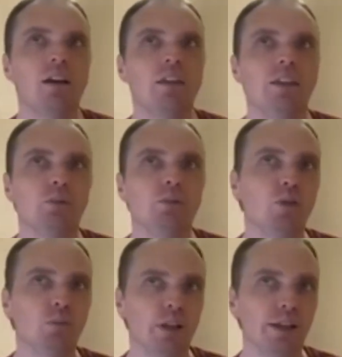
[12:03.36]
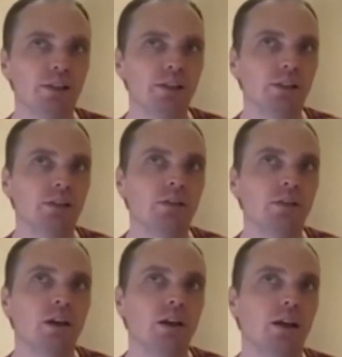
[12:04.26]
there's more complexity
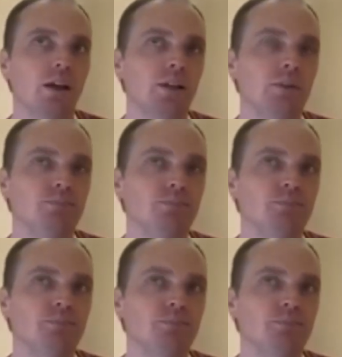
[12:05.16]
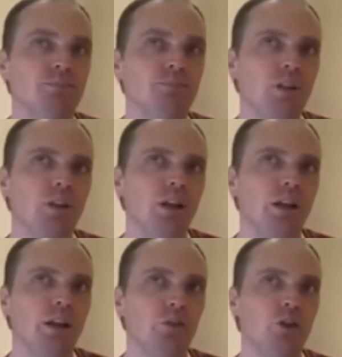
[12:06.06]

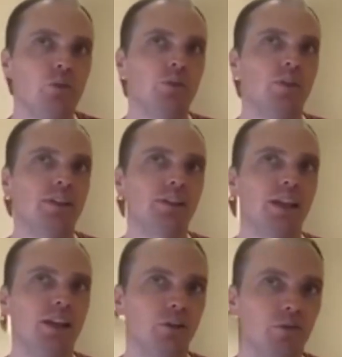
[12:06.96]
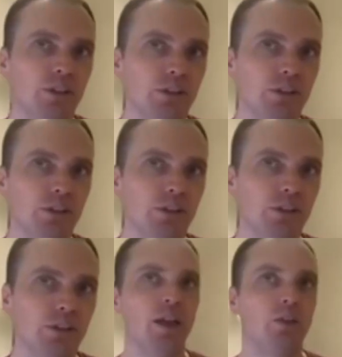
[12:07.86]
in terms of understanding risks
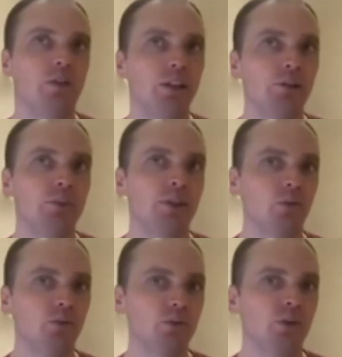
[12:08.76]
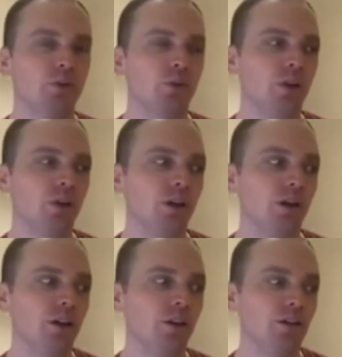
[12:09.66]
and threats, but then also,
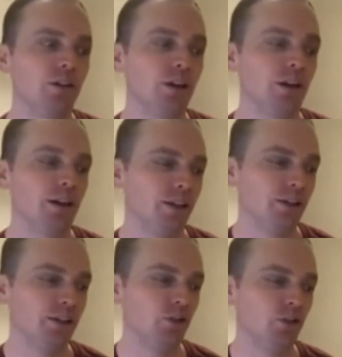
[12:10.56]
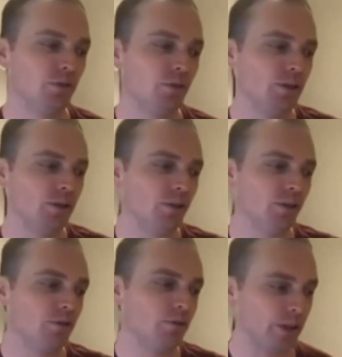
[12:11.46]
I guess, in terms of a
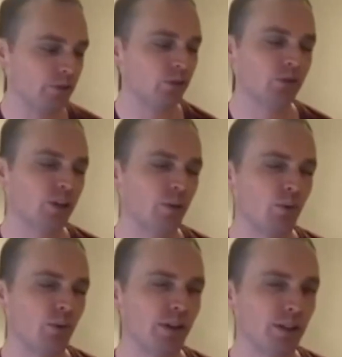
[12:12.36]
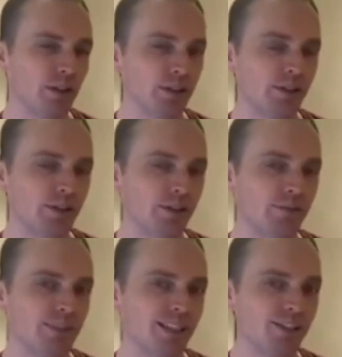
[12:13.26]
research standpoint, it's
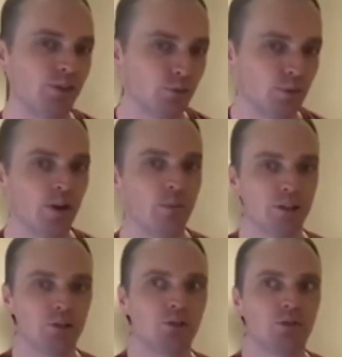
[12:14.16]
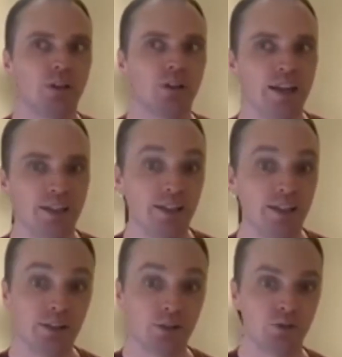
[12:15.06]
still very much, hey,
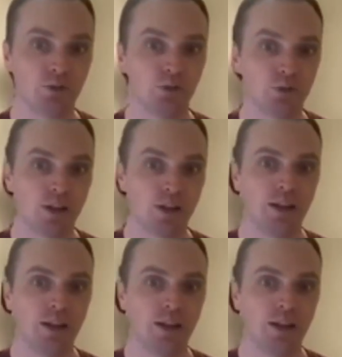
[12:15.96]
here's issues.